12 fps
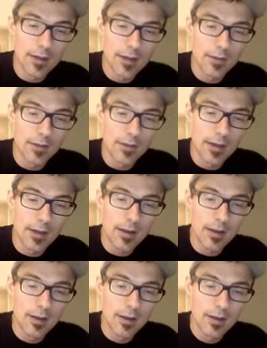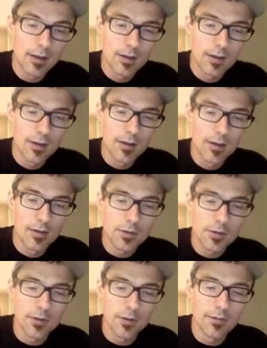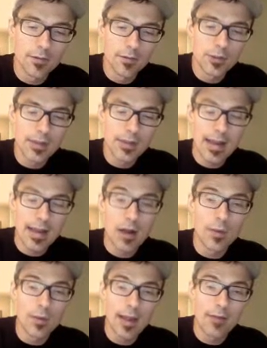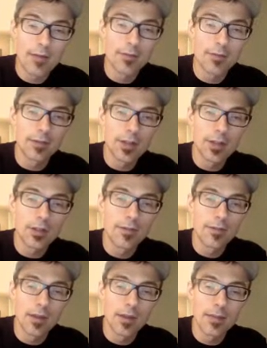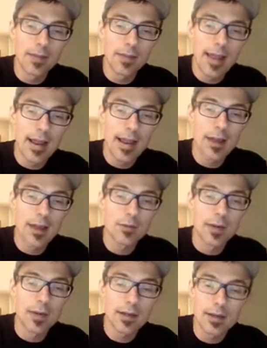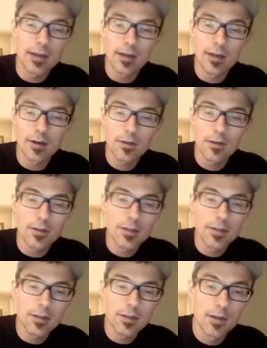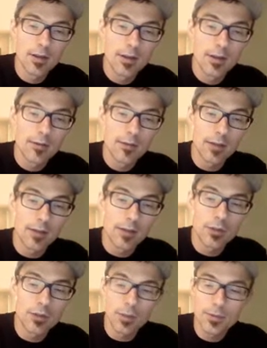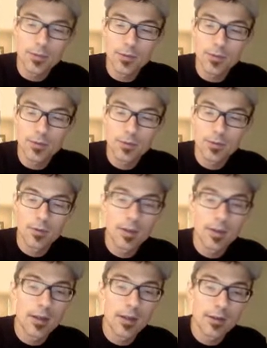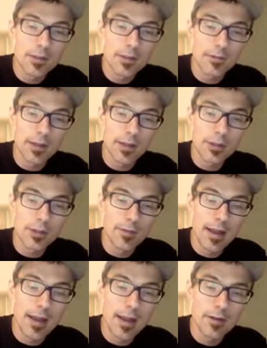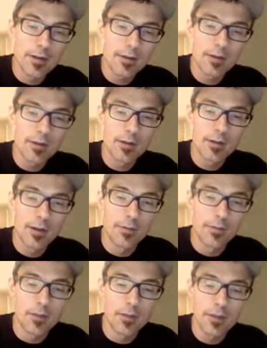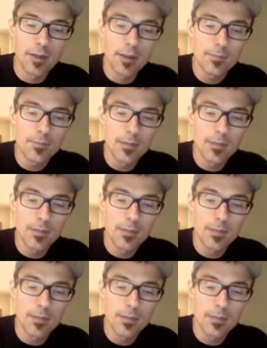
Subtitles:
of a sort of just how we have the flesh of the hand right here, this flesh of the hand, of the thumb.